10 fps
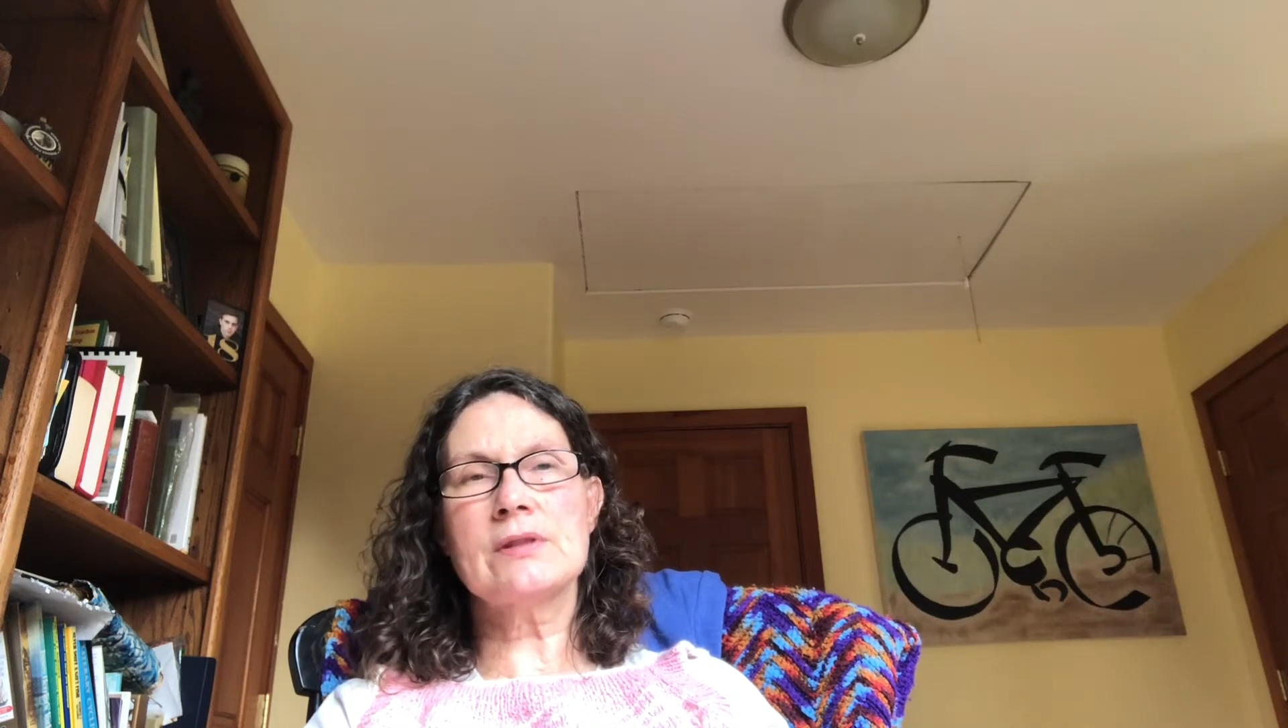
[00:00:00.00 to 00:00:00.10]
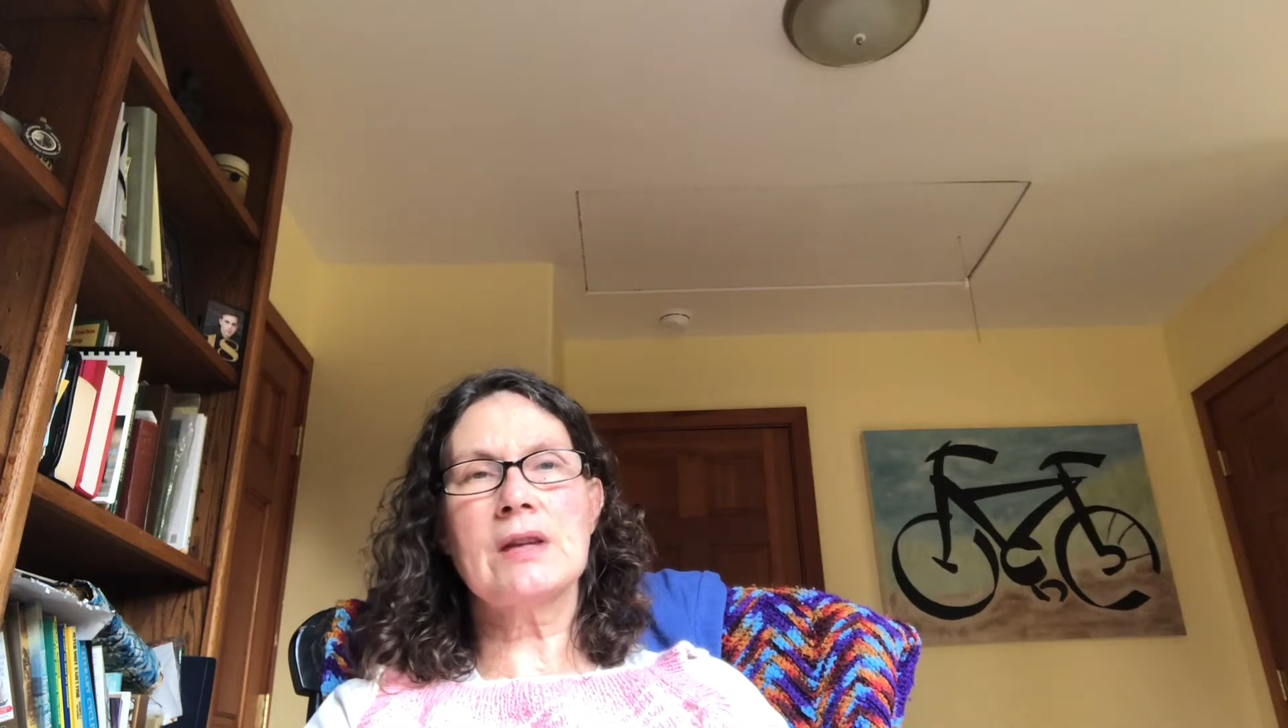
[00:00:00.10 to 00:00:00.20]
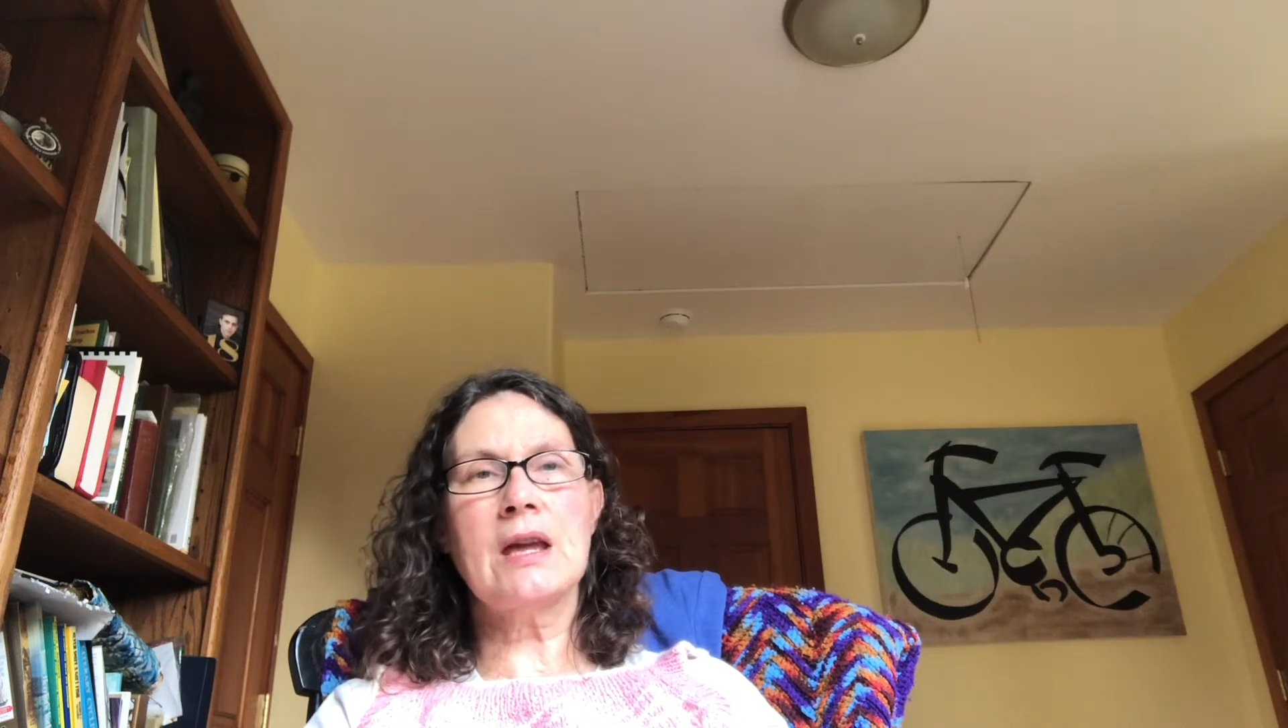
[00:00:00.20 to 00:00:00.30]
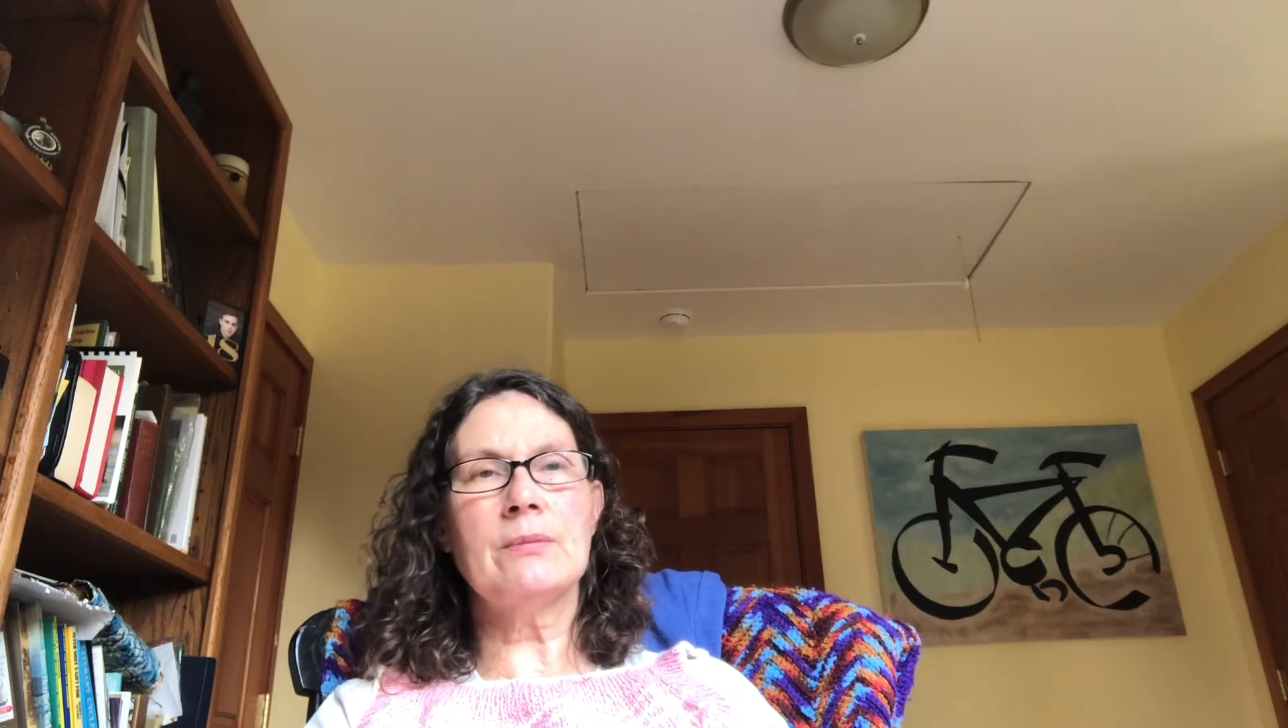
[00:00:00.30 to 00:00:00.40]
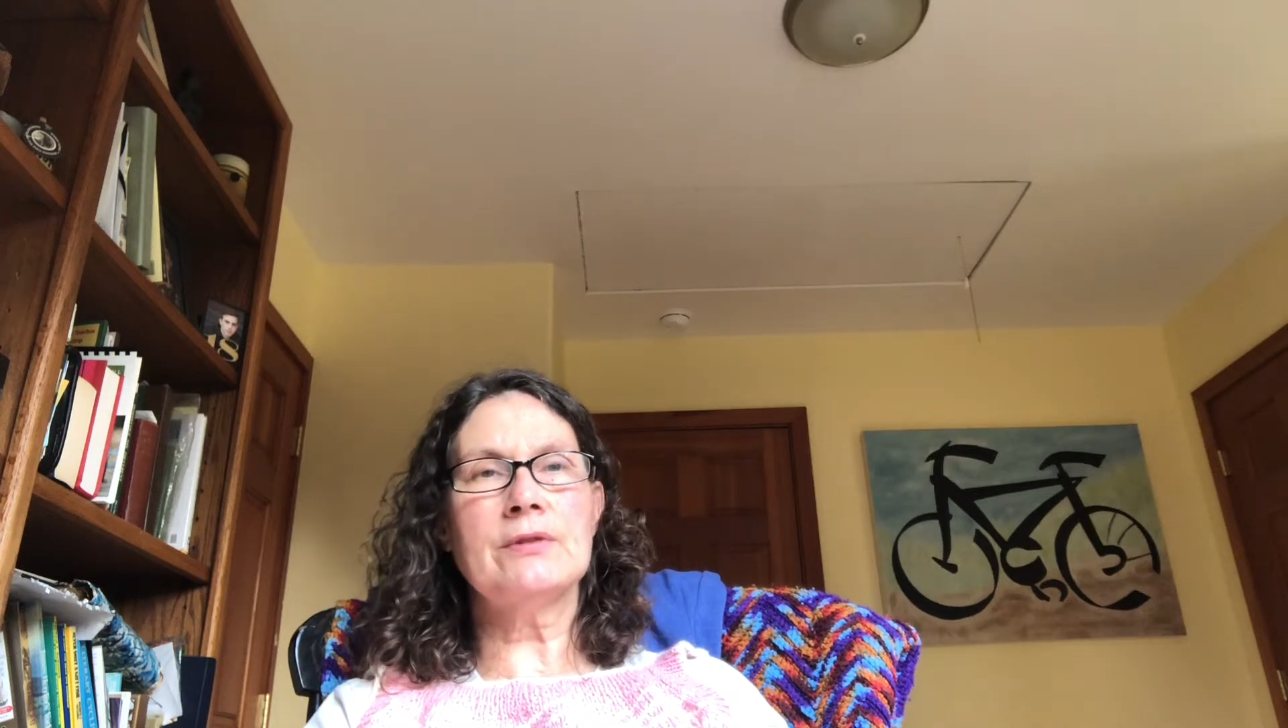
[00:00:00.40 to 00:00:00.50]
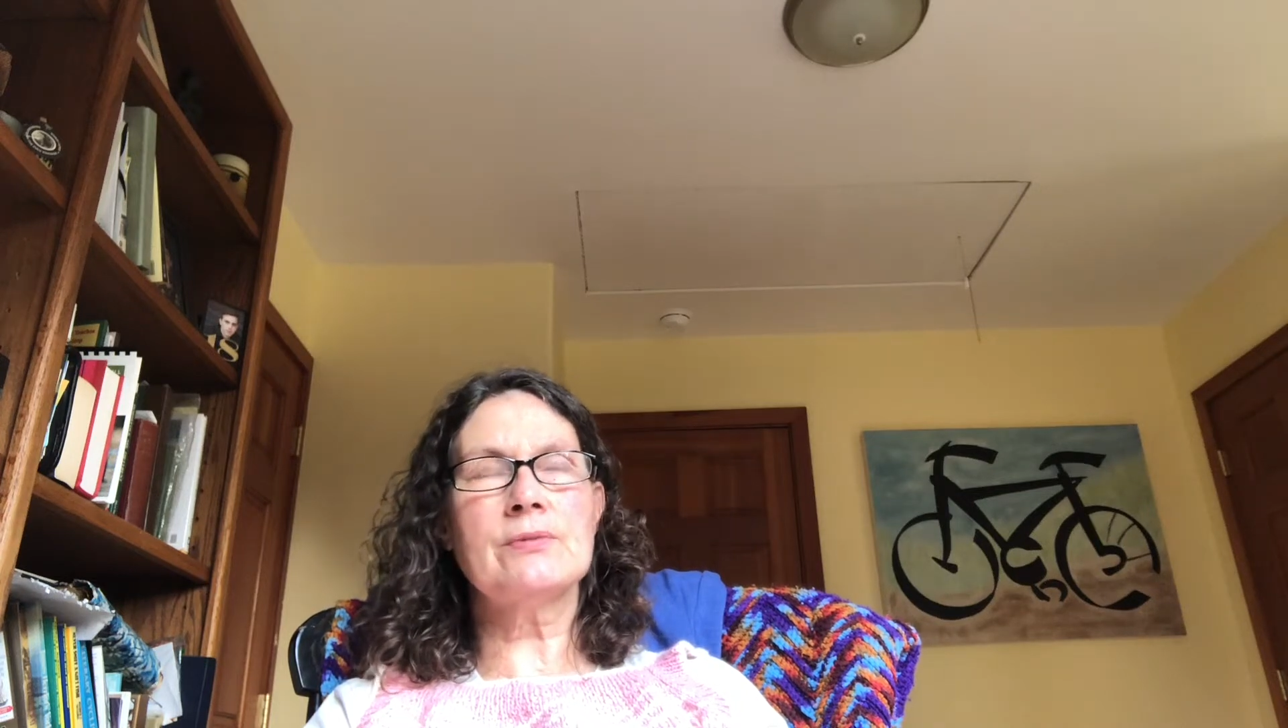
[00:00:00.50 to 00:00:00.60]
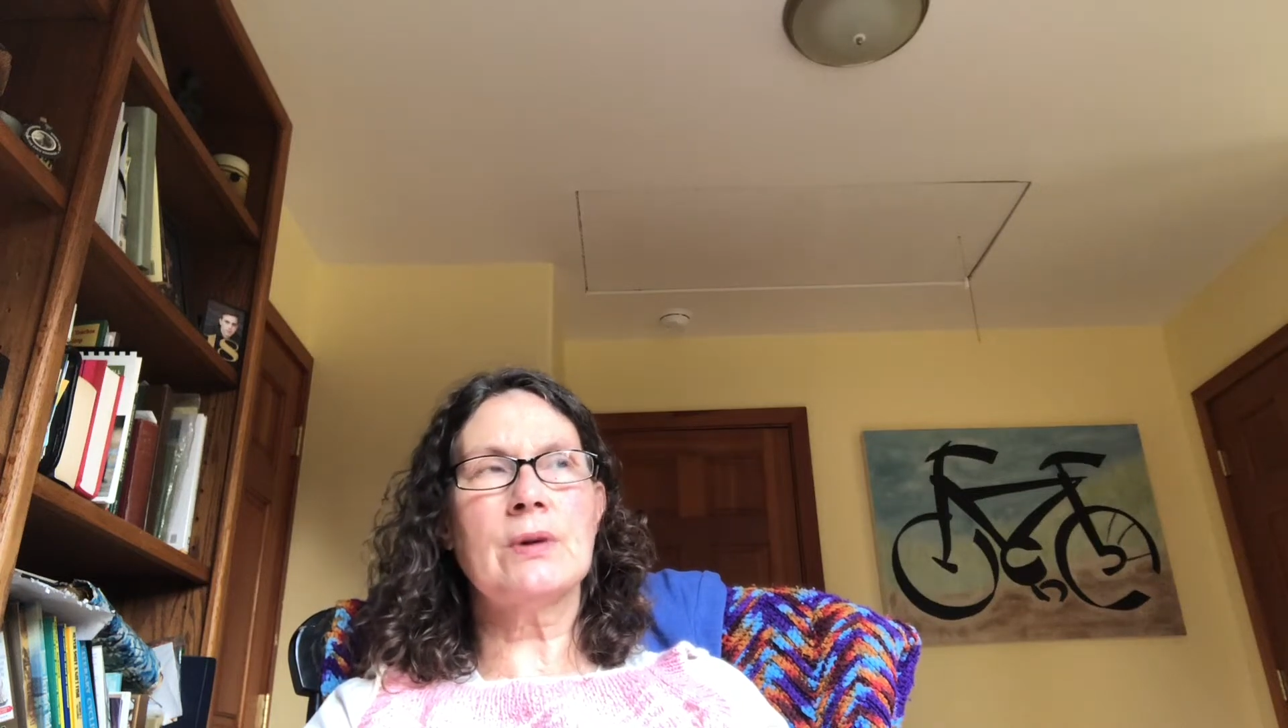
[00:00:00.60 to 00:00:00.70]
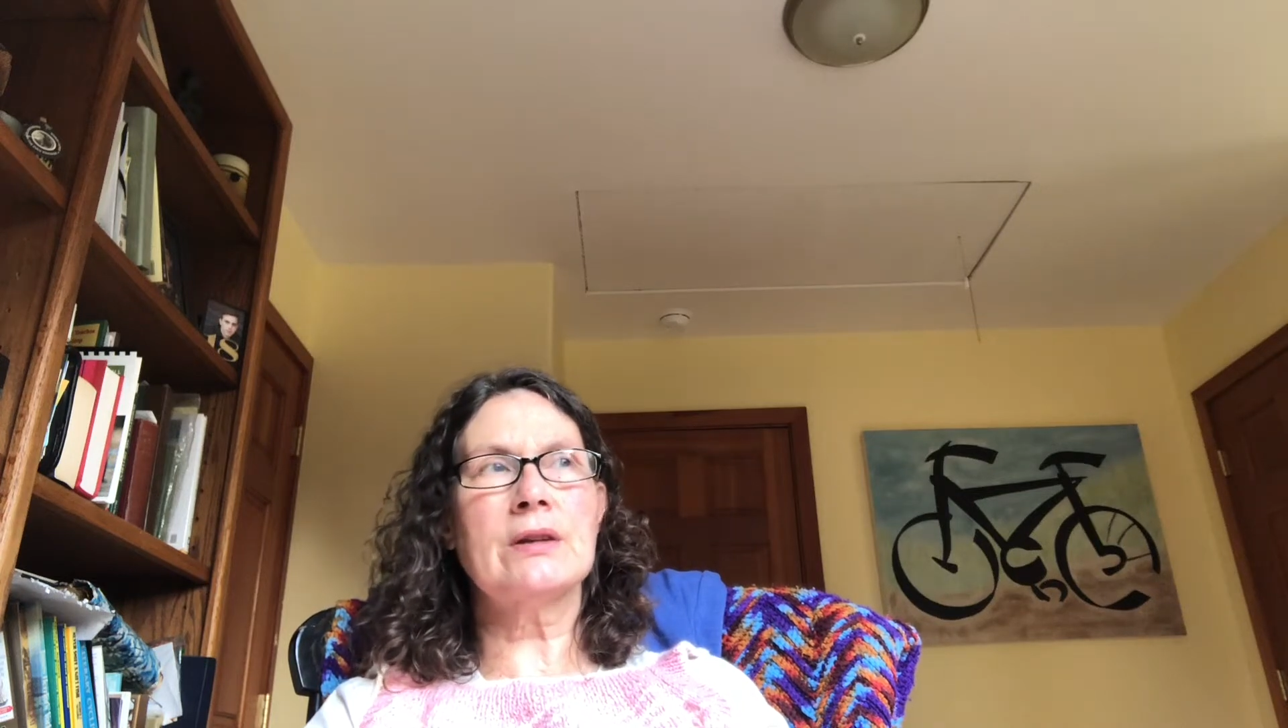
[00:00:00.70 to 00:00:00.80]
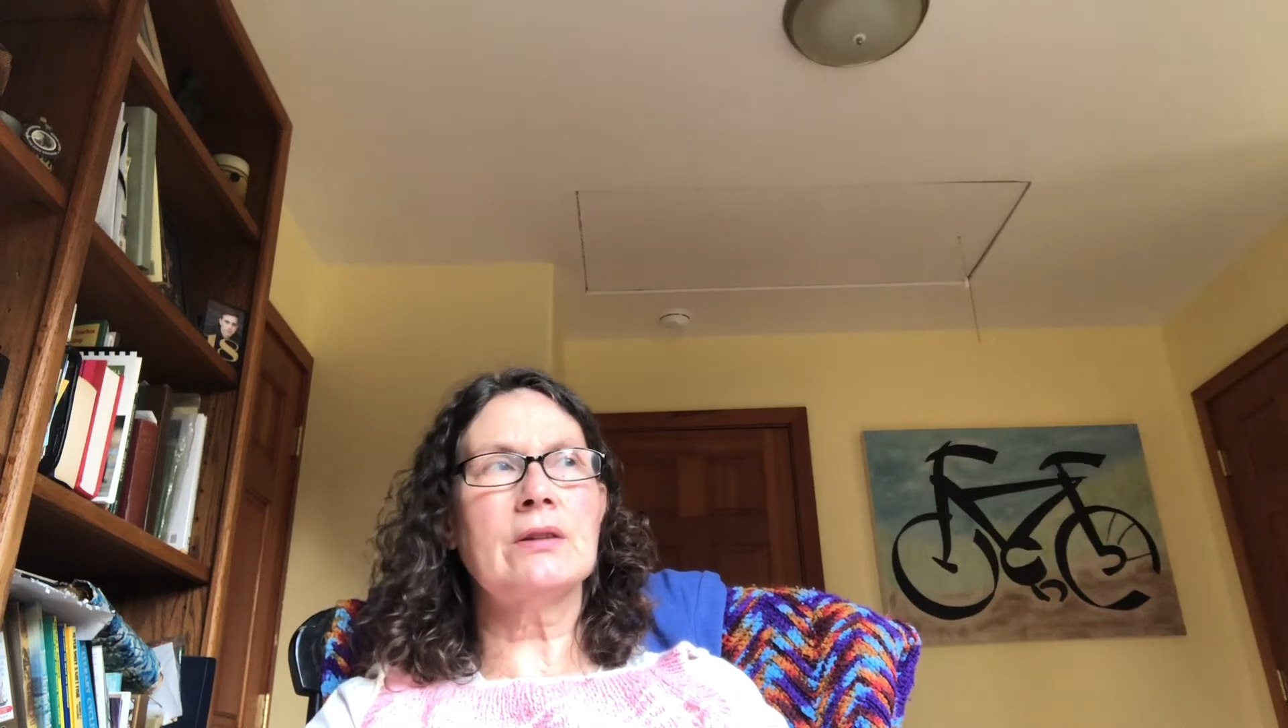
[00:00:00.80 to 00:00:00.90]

cabled sweater.